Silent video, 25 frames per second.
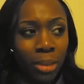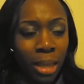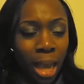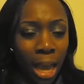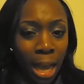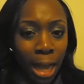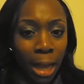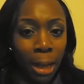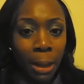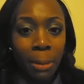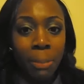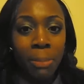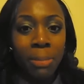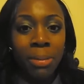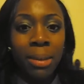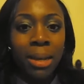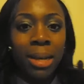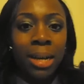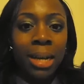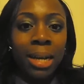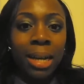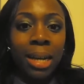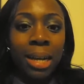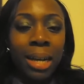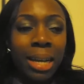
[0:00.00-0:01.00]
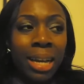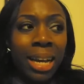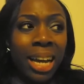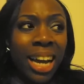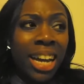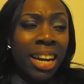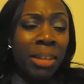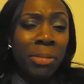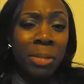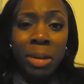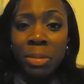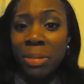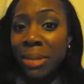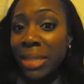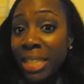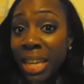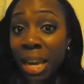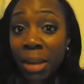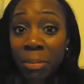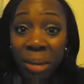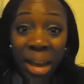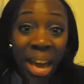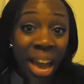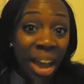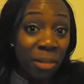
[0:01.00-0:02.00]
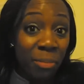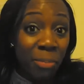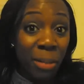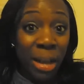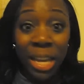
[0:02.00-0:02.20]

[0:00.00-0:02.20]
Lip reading: And I'm going to miss getting my hair and